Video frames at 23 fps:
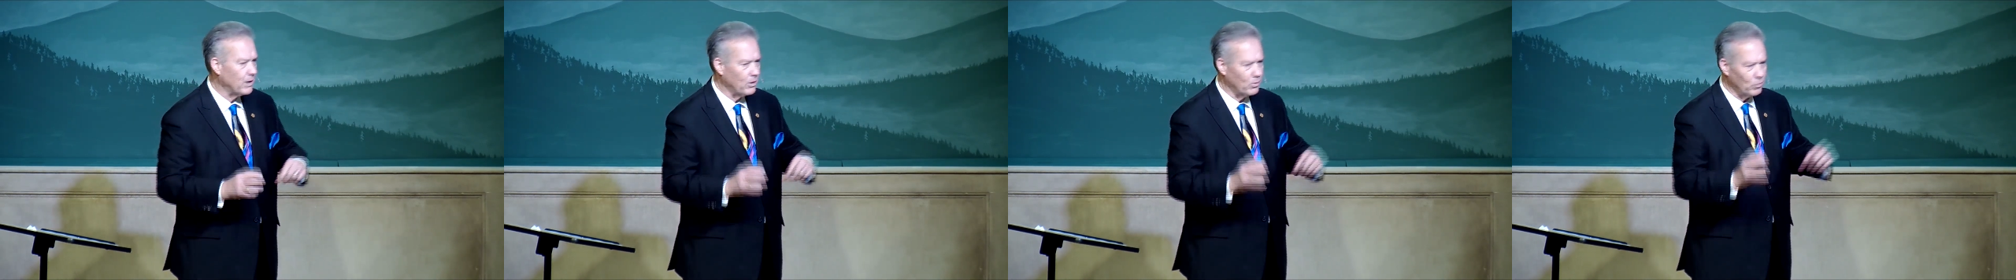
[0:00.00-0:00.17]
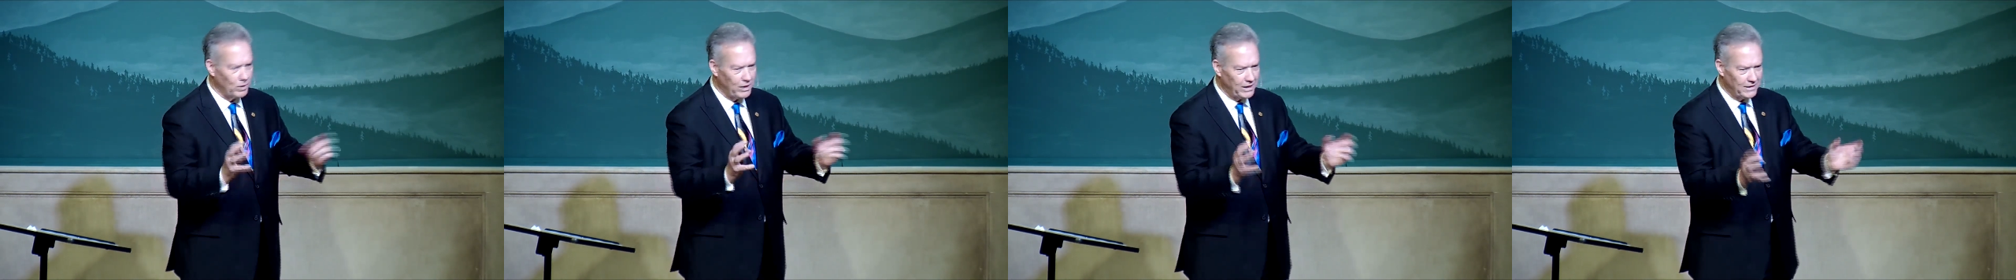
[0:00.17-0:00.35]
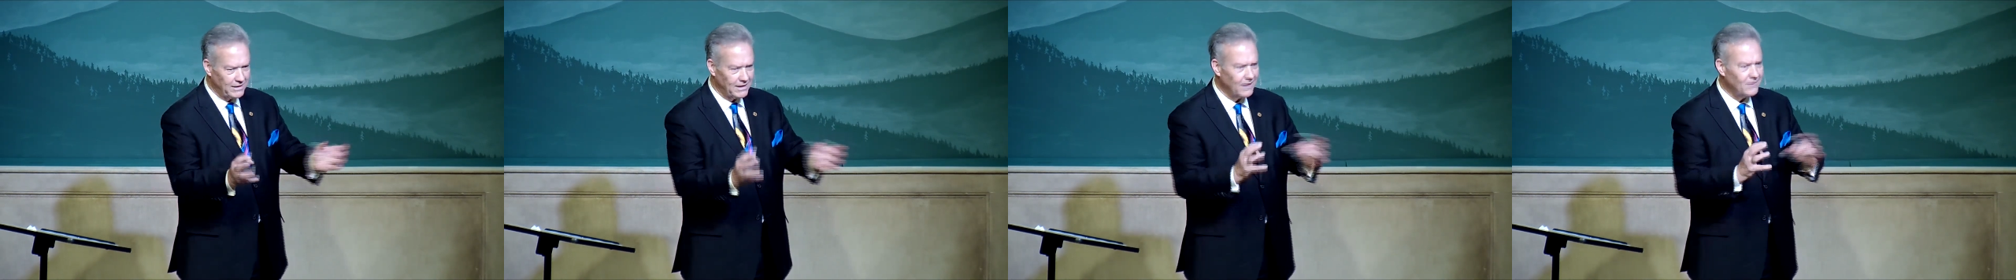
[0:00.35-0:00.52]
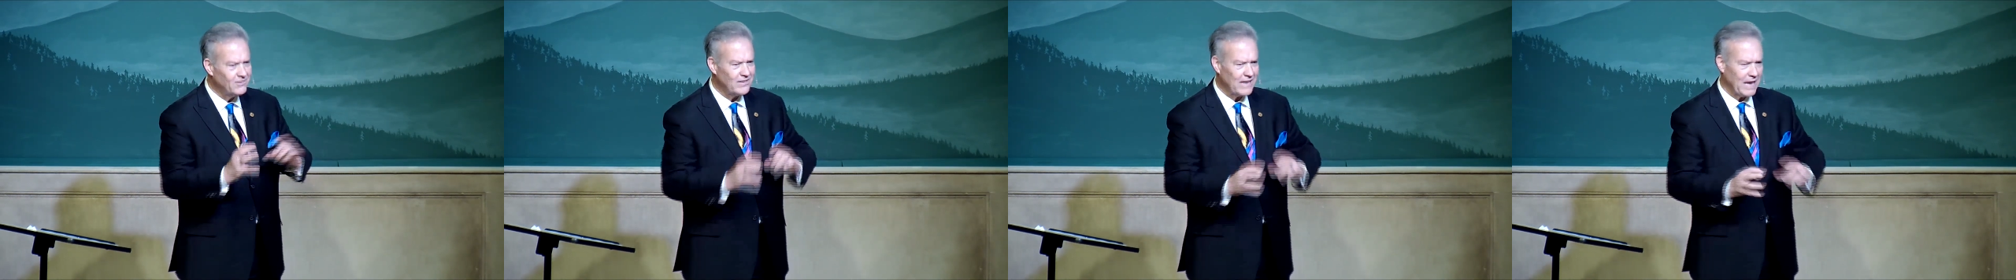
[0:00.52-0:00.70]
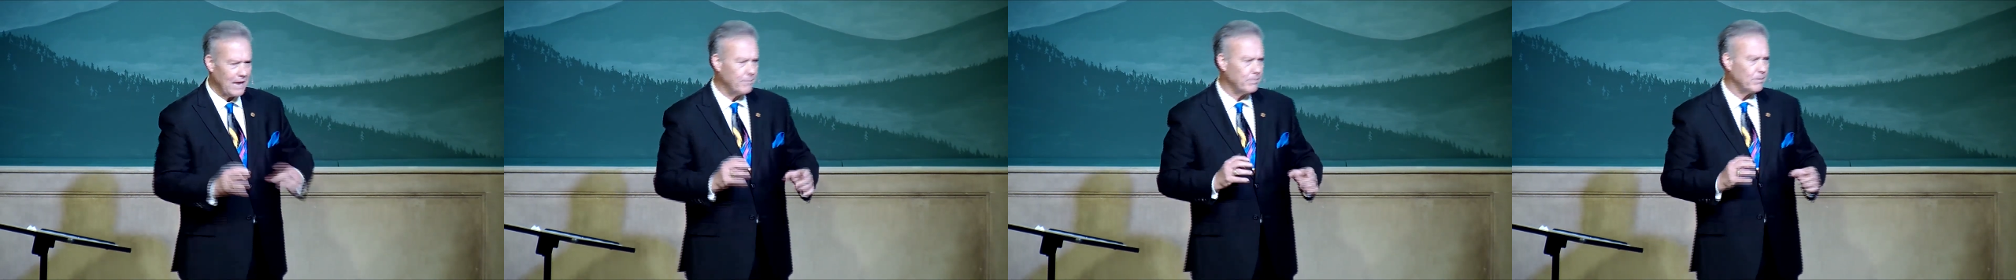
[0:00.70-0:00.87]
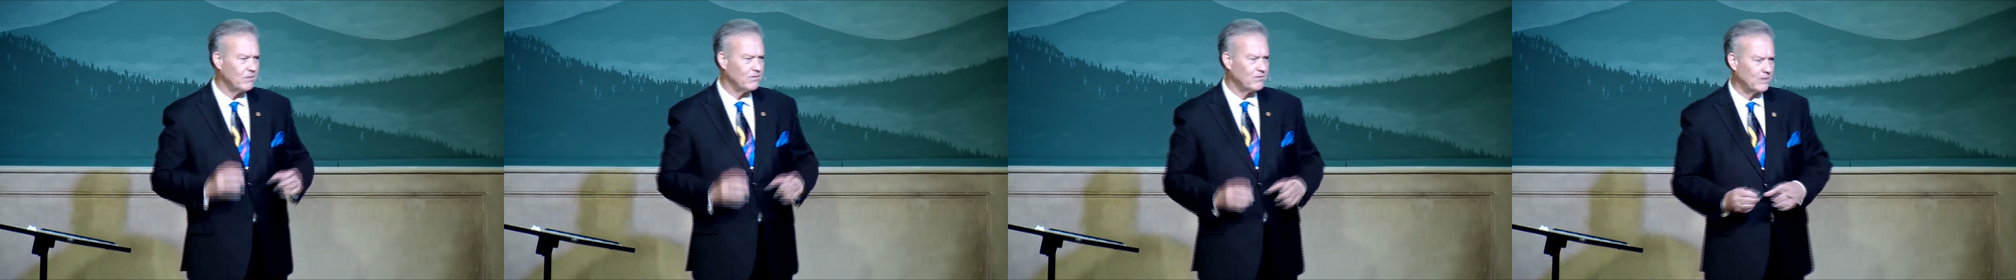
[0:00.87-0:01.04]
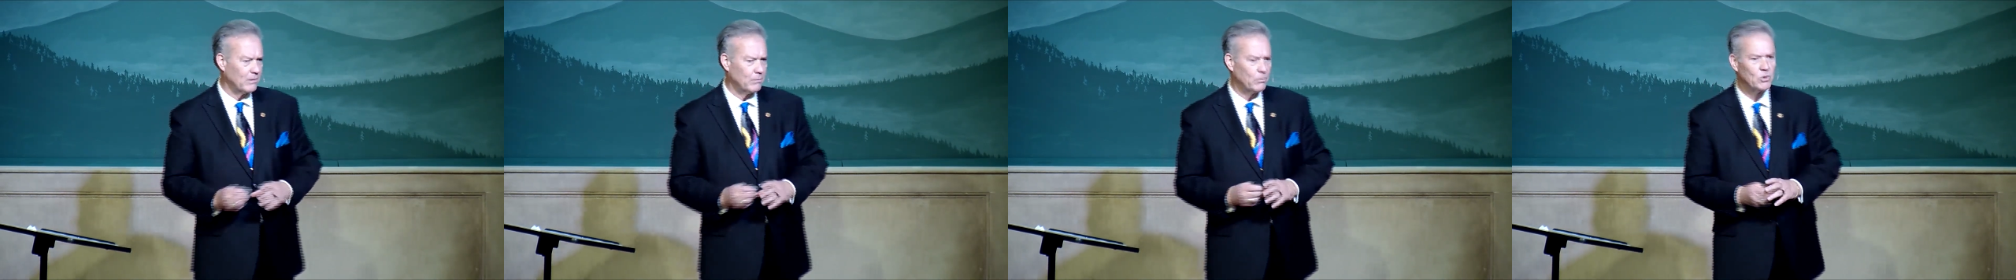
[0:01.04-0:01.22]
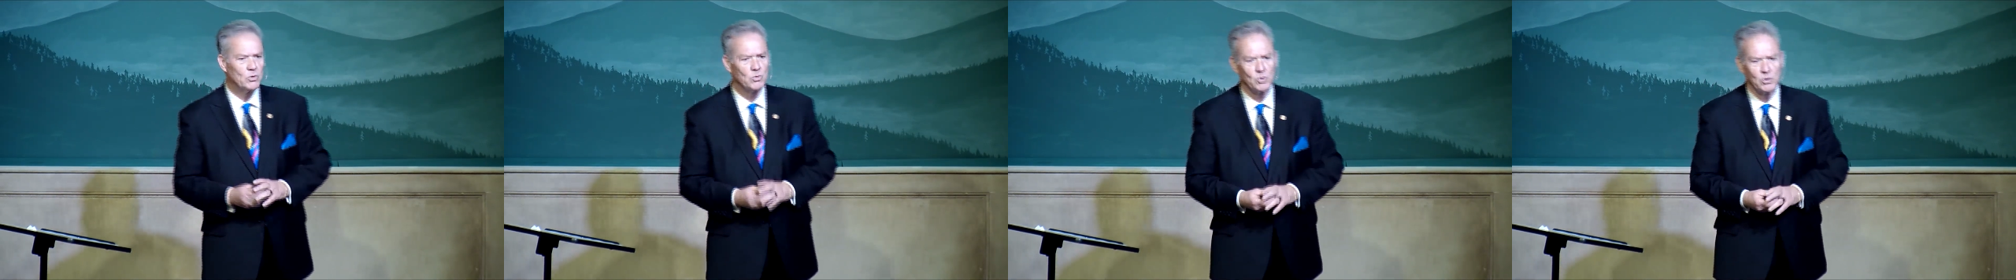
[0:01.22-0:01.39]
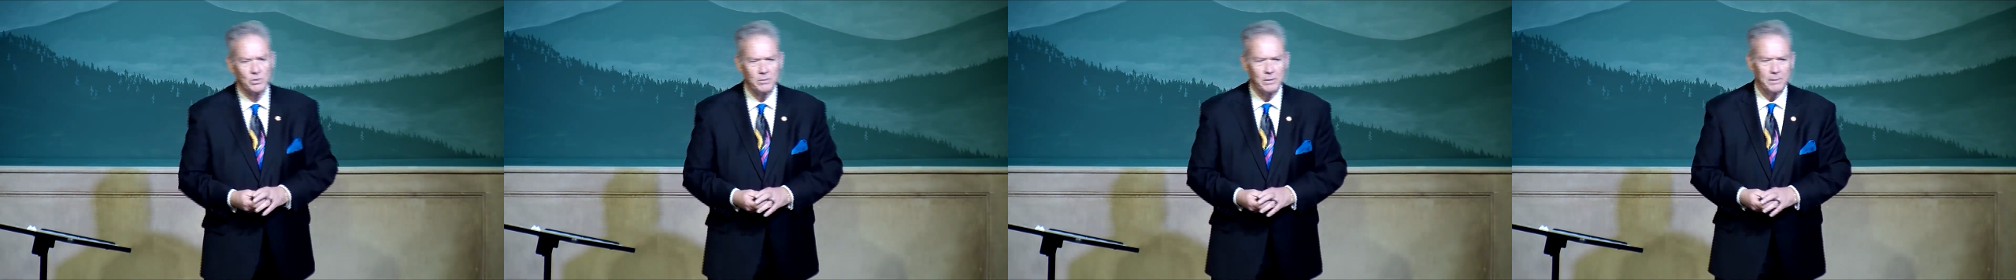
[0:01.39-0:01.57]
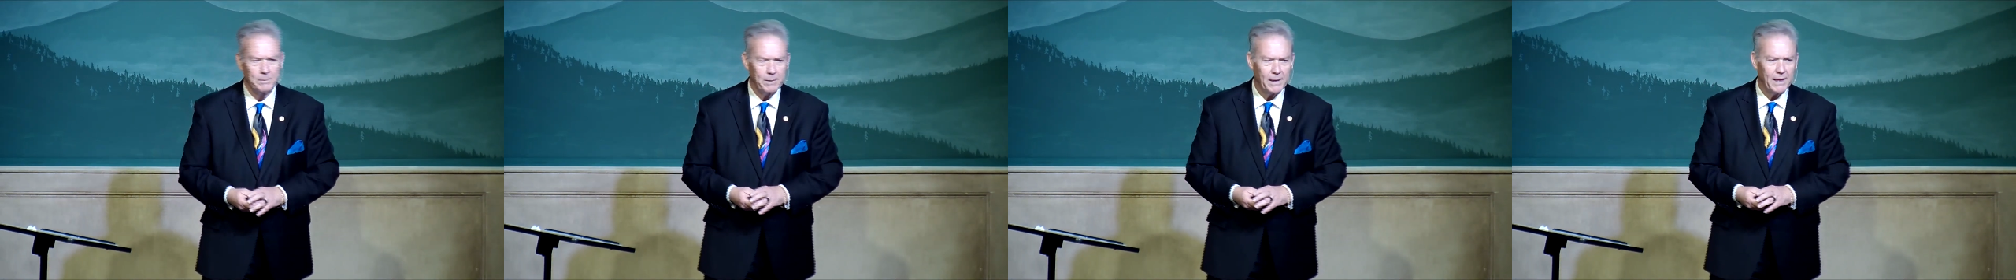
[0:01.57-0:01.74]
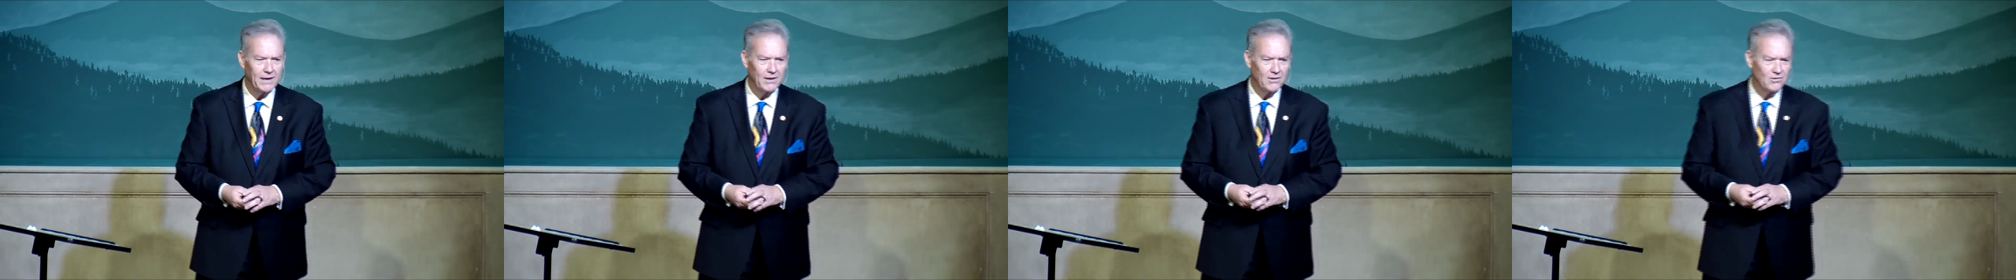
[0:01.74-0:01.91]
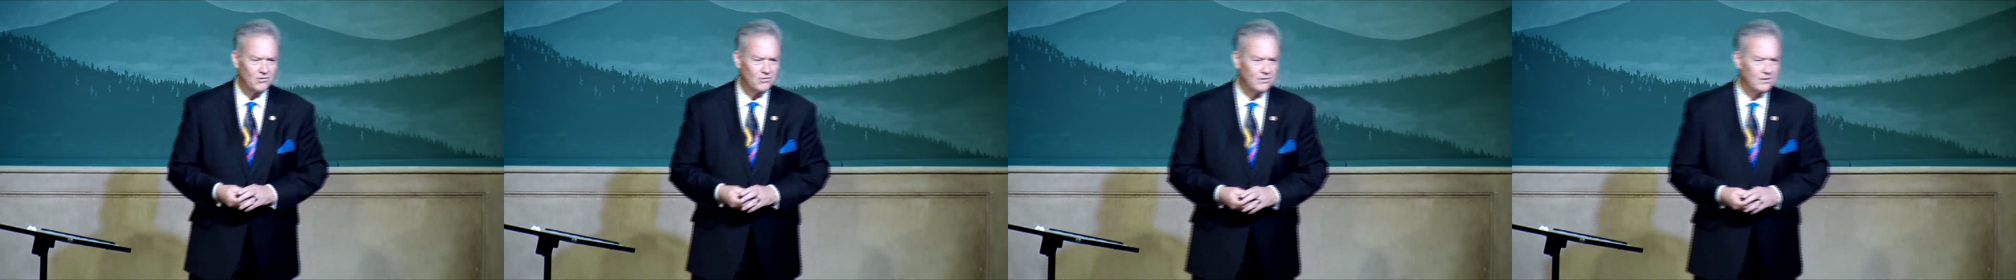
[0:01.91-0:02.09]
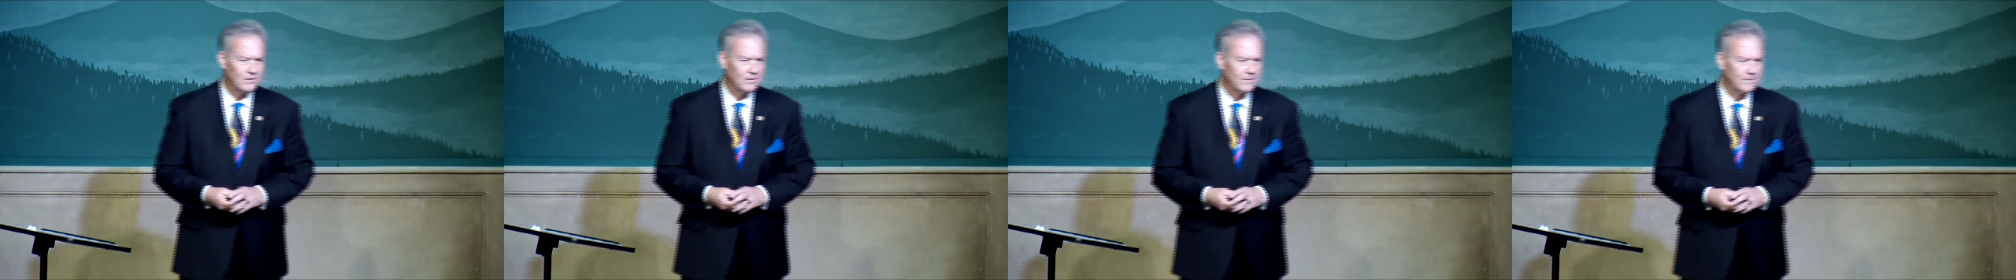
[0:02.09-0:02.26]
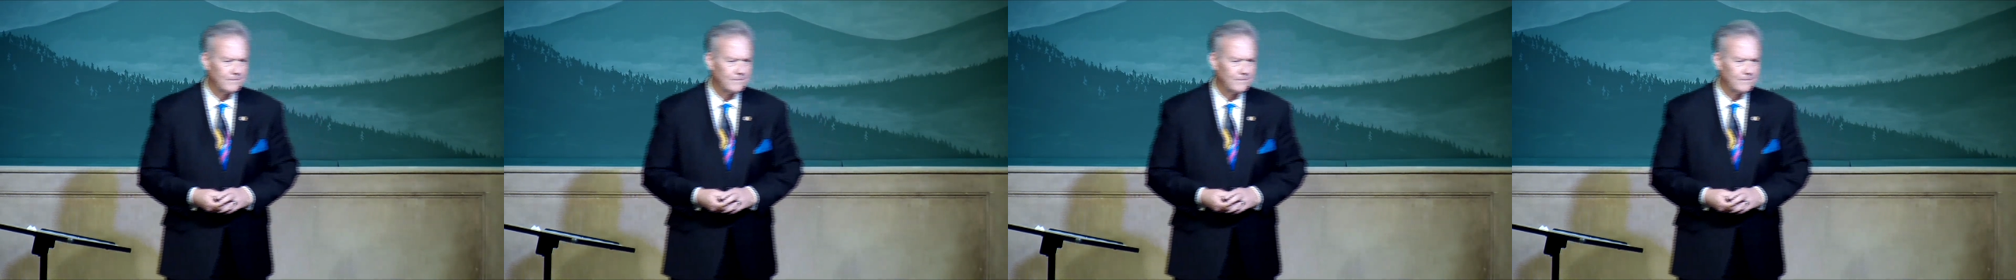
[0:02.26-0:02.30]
and when it does happen, someone would be punished.